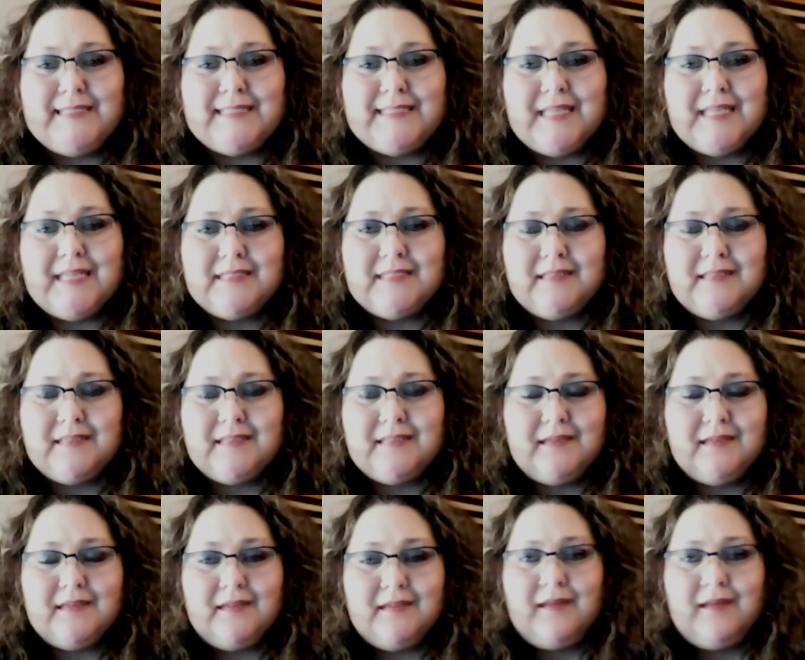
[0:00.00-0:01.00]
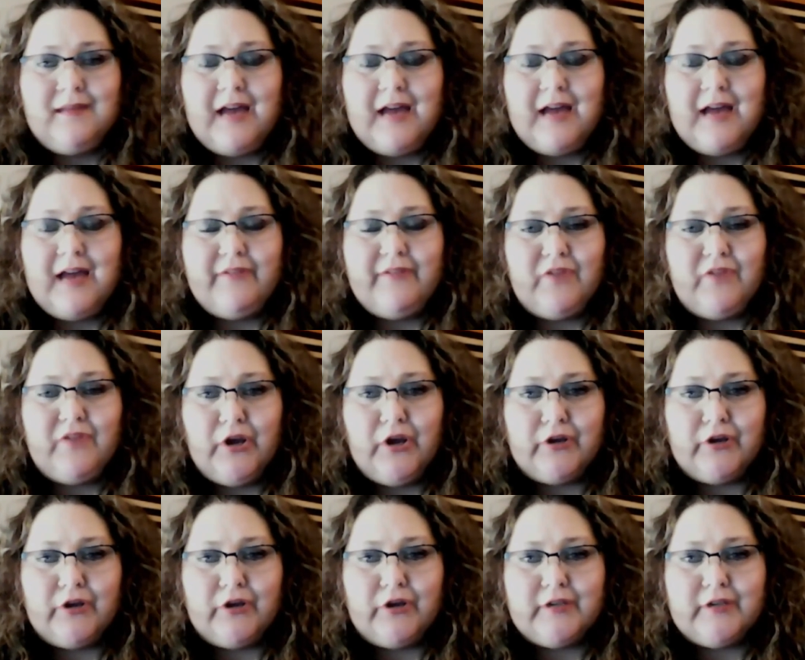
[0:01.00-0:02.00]
things I've ever
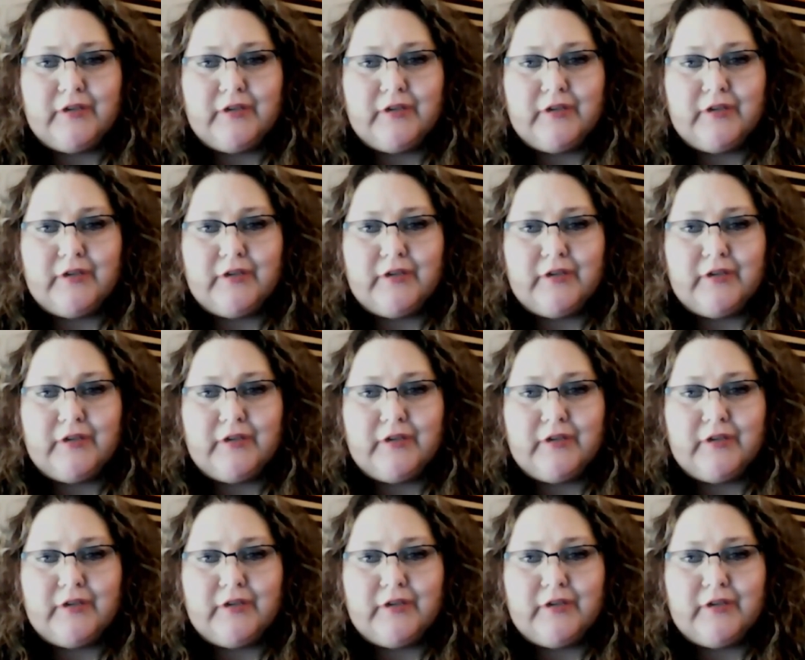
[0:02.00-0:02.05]
heard.